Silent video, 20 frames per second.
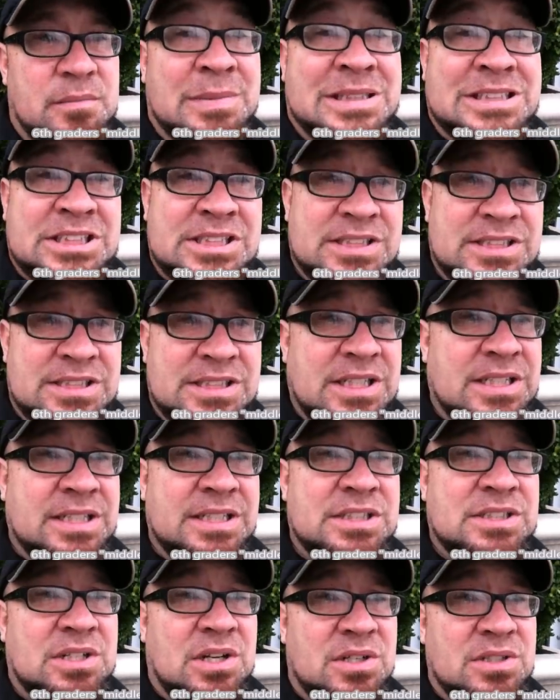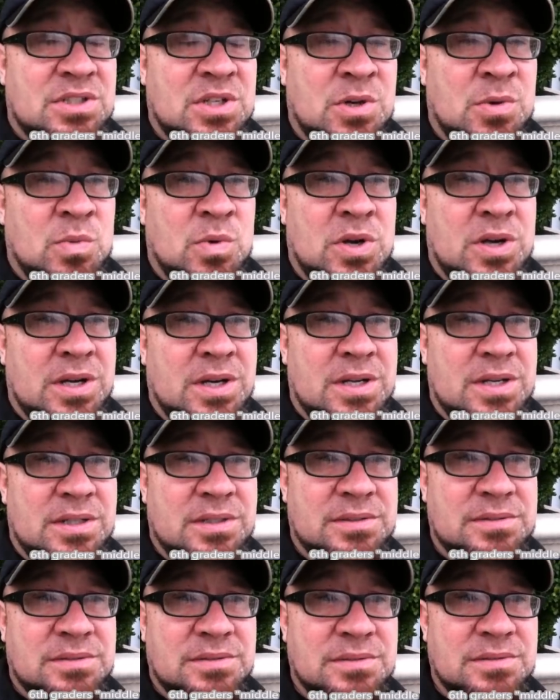Mrs. Silly starts her work
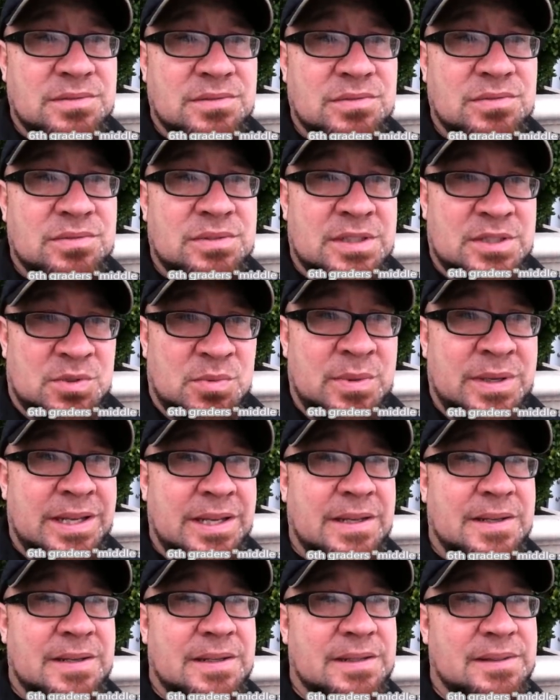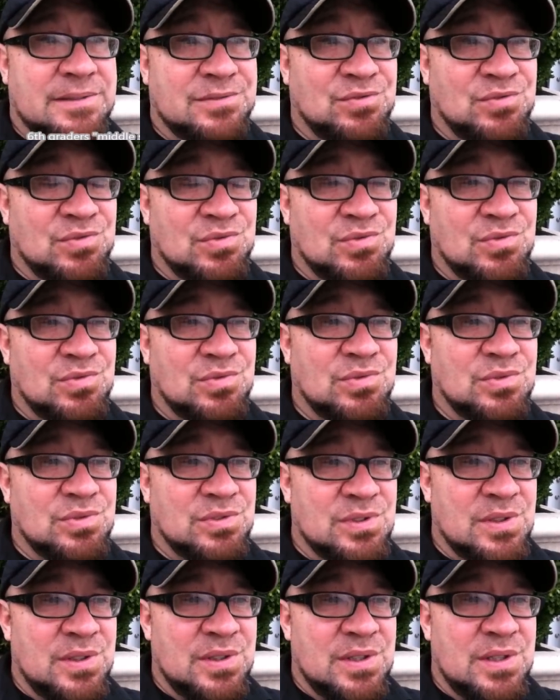this week.
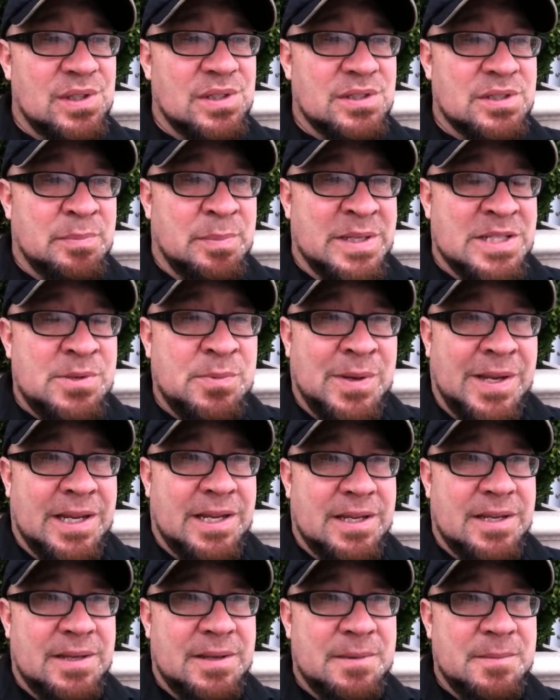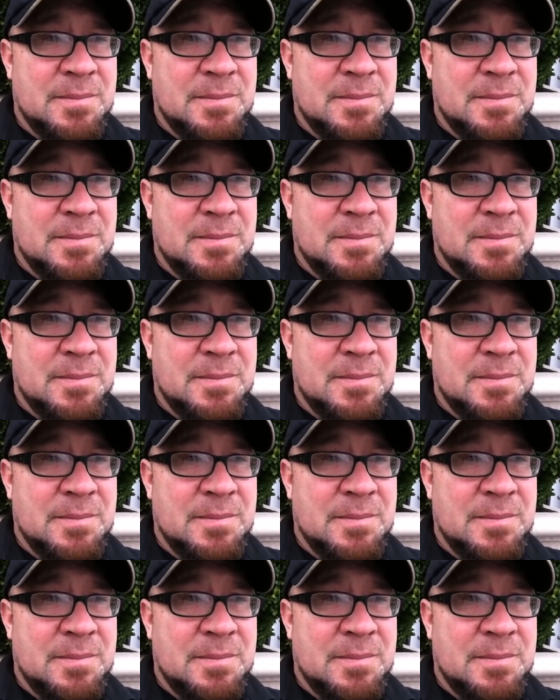It's a busy week.